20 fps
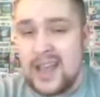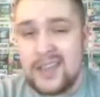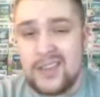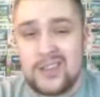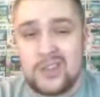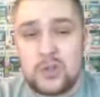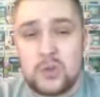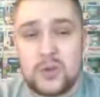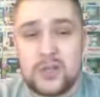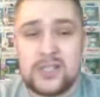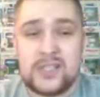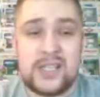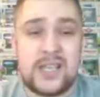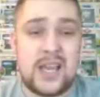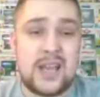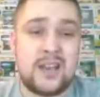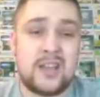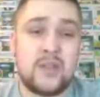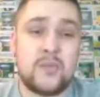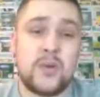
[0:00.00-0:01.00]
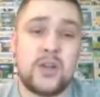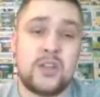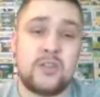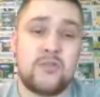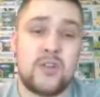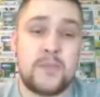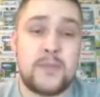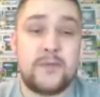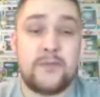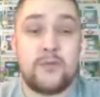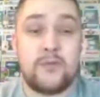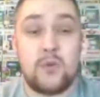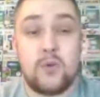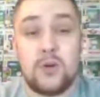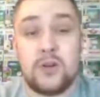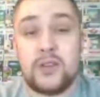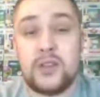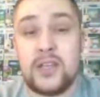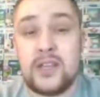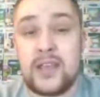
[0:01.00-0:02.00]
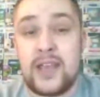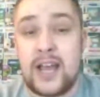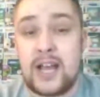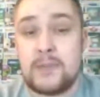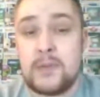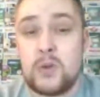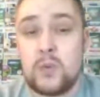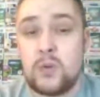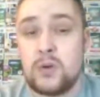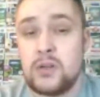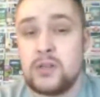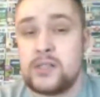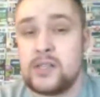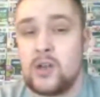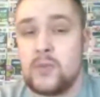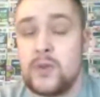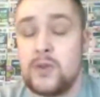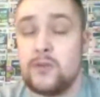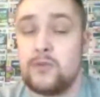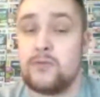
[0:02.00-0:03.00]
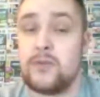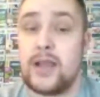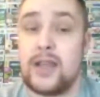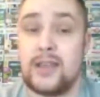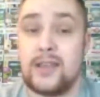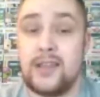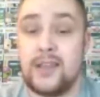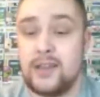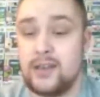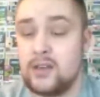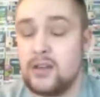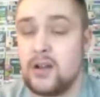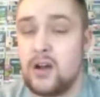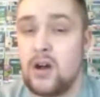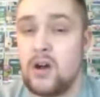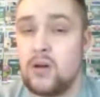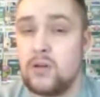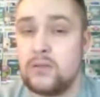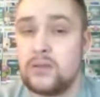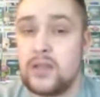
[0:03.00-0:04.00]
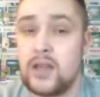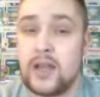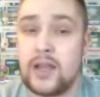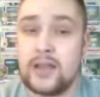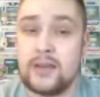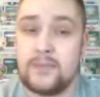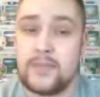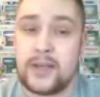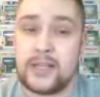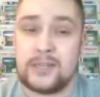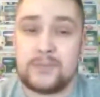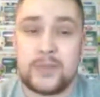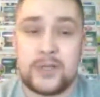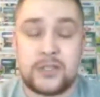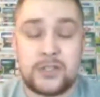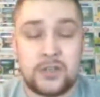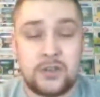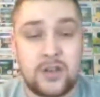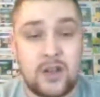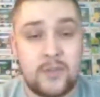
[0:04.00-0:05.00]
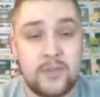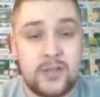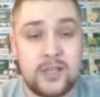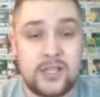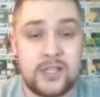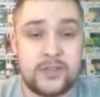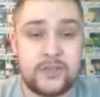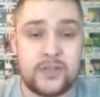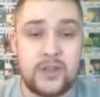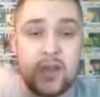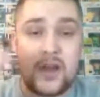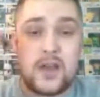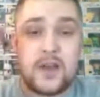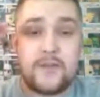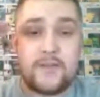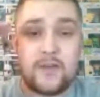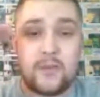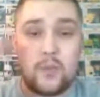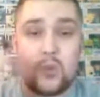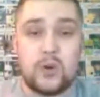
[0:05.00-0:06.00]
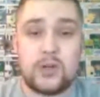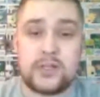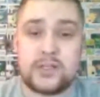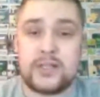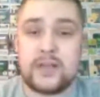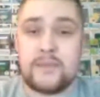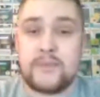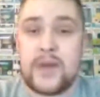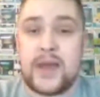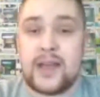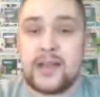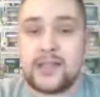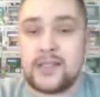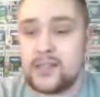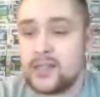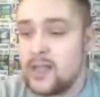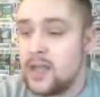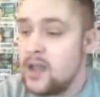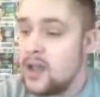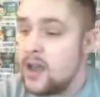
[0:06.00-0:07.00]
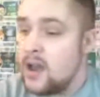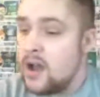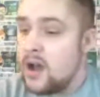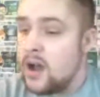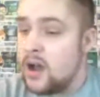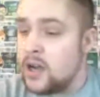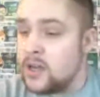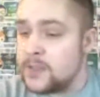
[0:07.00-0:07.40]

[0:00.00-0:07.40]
And then towards the end of the month, right before the Academy Awards, I'll be ranking all 9 Best Picture nominees from worst to best.